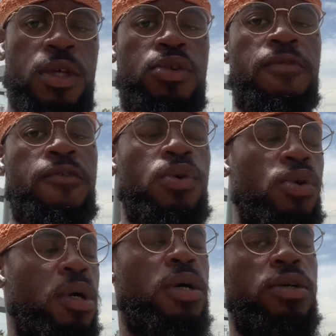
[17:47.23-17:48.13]
you feel
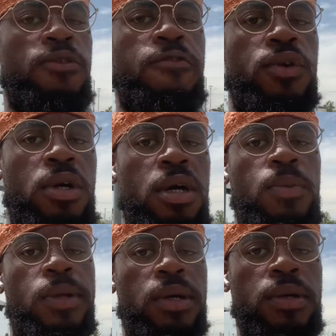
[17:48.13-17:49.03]
good, you feel good
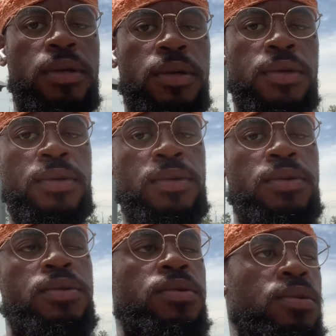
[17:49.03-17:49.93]
with it.
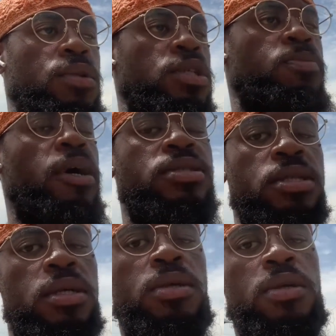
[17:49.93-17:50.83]

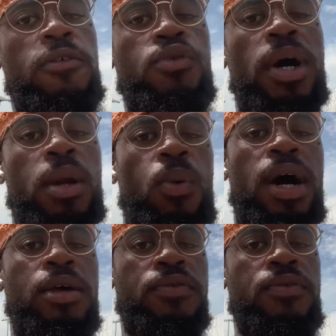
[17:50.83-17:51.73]
Especially if you got a
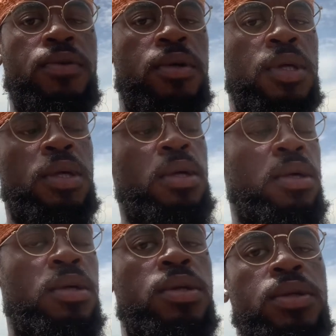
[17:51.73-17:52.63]
wife
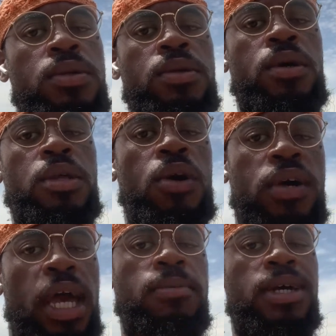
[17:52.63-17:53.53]
and y'all
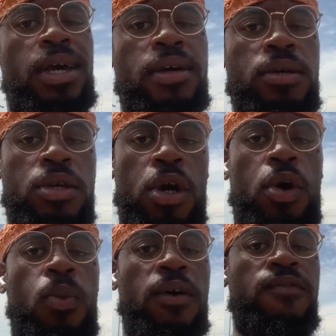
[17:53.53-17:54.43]
came together and
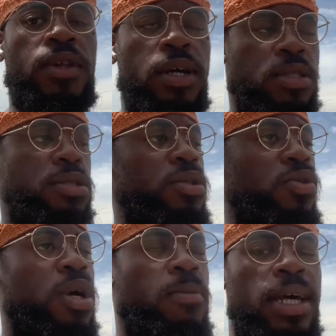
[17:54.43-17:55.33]
y'all one flesh, you
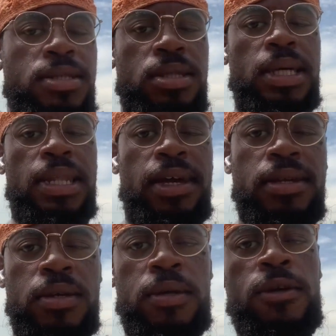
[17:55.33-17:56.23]
come next to your
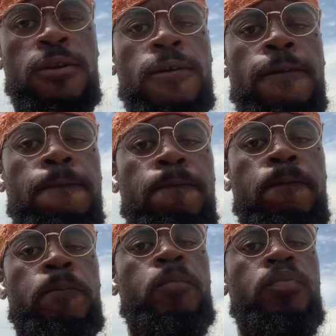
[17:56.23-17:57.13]
lady,
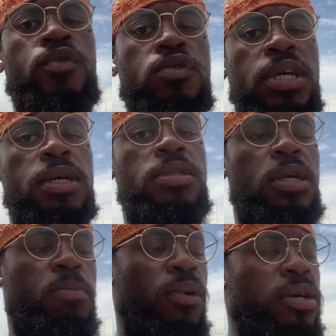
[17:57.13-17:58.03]
you take a
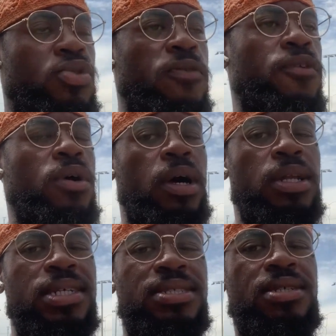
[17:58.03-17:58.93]
deep breath, you feel her
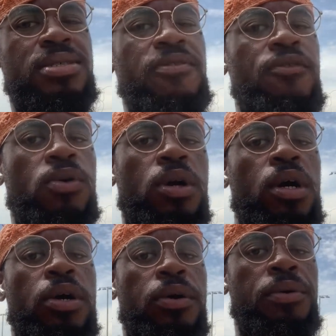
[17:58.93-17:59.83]
energy, it feel
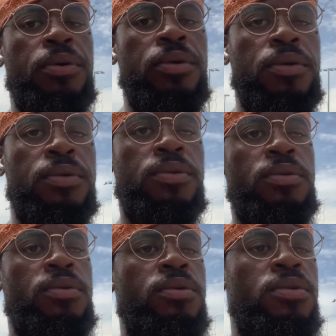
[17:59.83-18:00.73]
good.
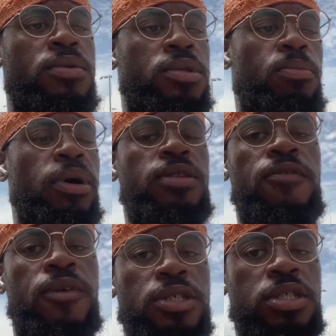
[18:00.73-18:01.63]
It's a breath of
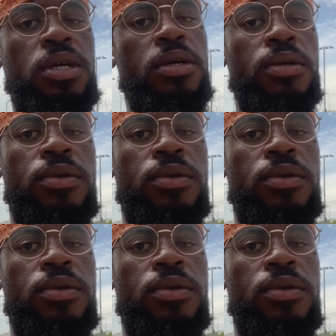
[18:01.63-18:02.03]
fresh air.